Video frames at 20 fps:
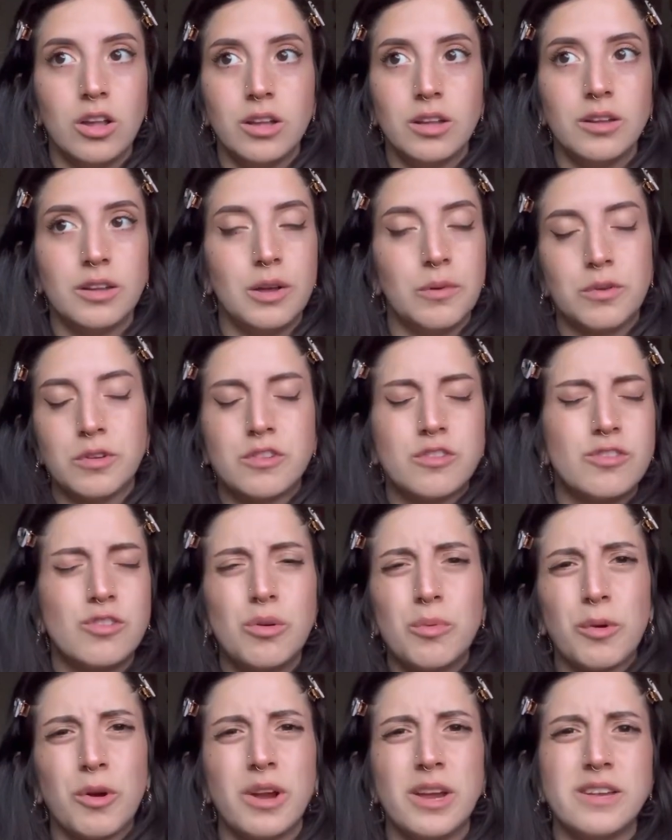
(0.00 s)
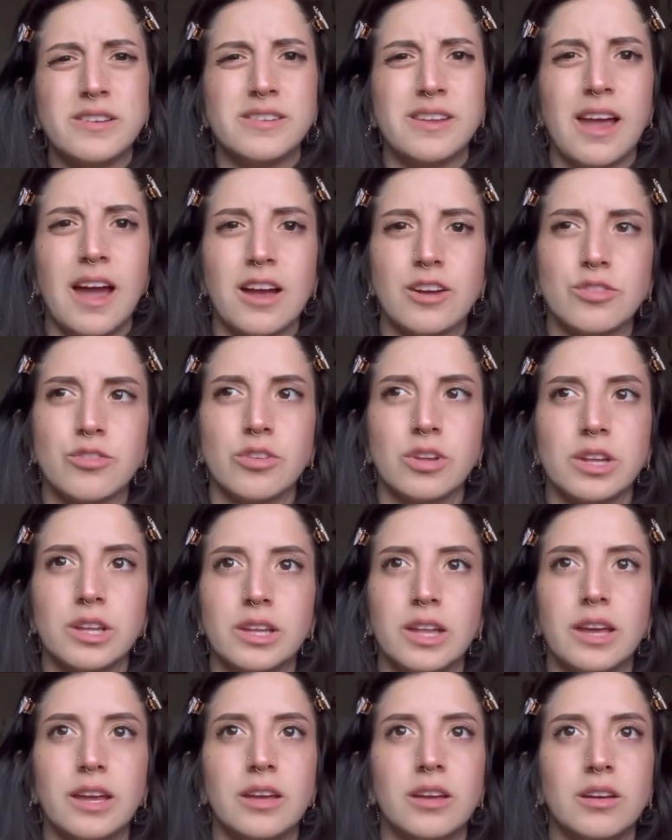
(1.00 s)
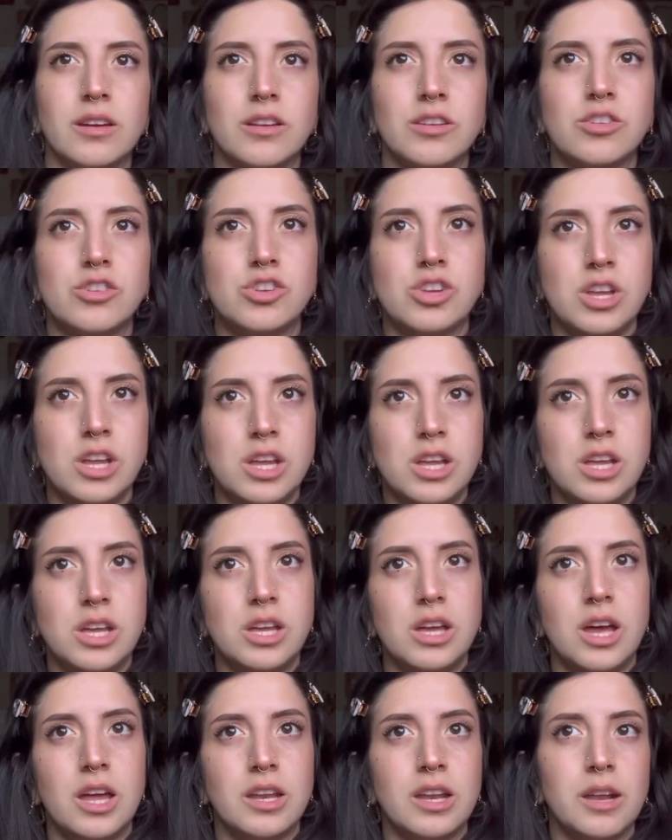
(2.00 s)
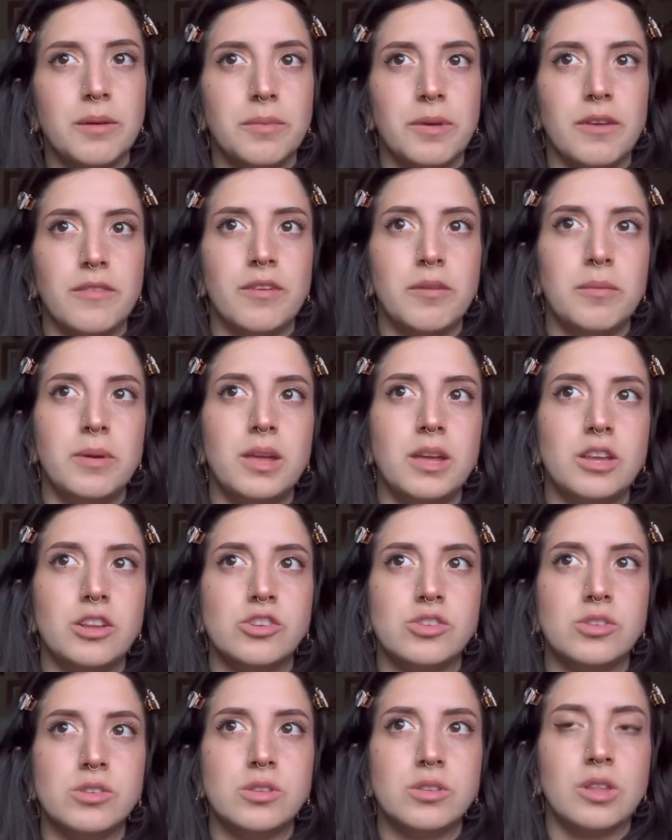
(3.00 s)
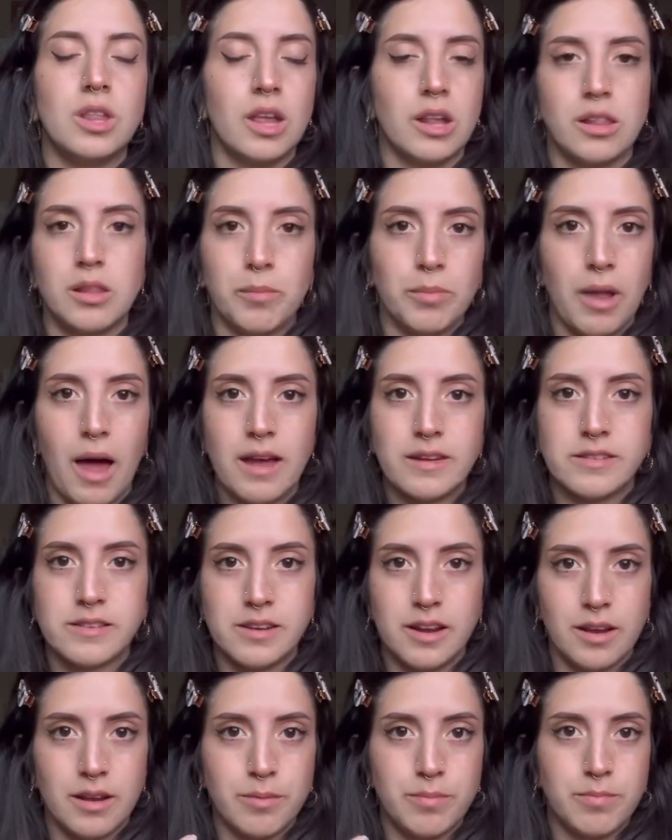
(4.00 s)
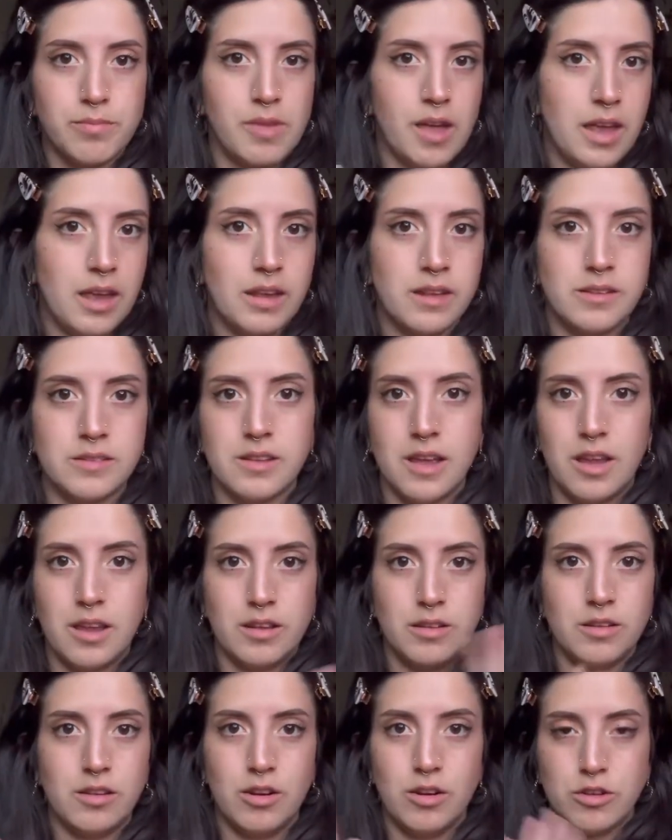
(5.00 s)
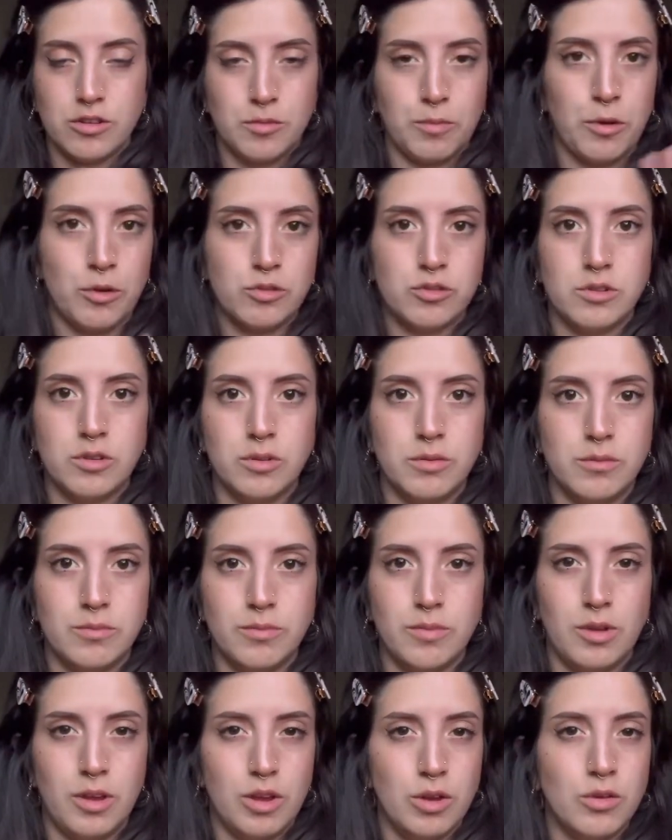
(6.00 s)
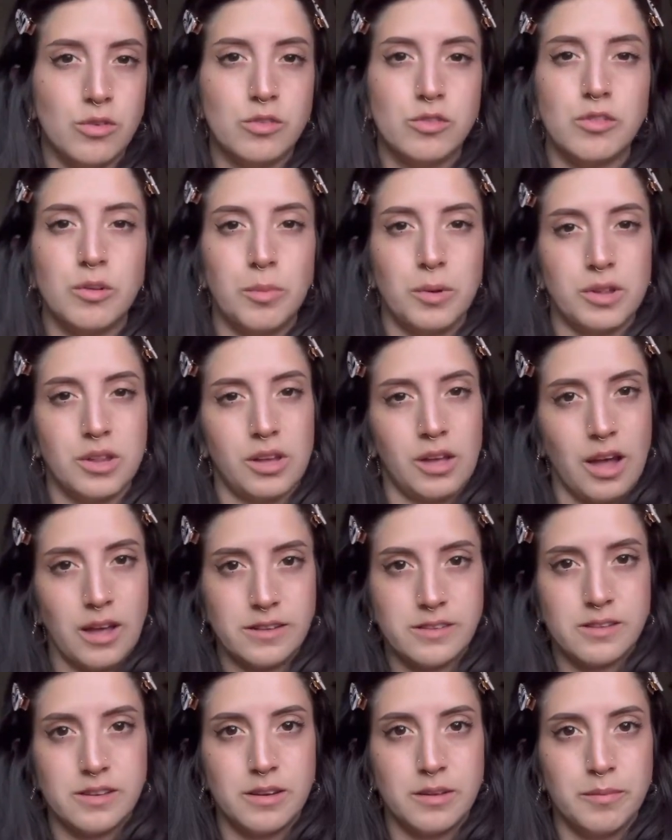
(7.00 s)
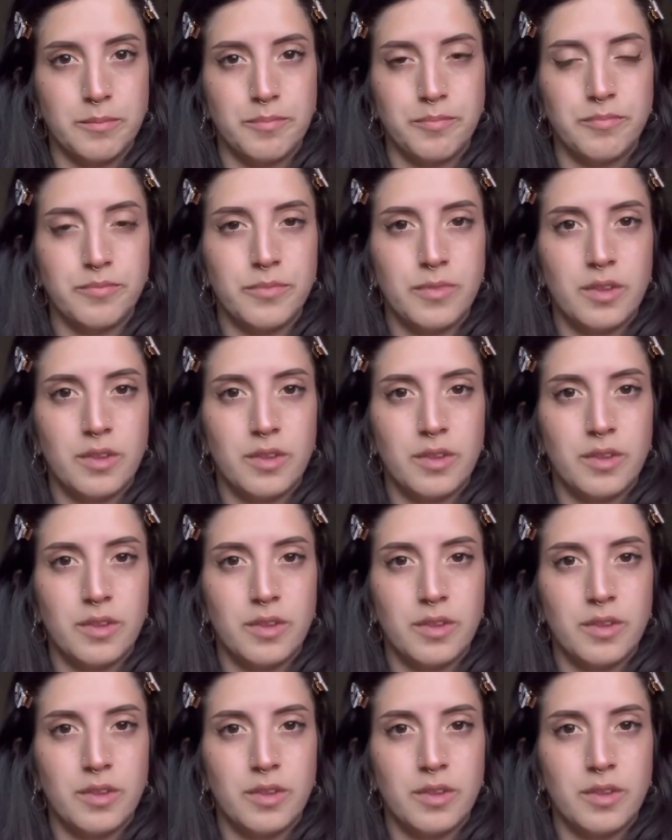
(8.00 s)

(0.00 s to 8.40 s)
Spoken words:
It was super easy actually. Like, she ended up giving me like the plastic things that you're supposed to use to put the custom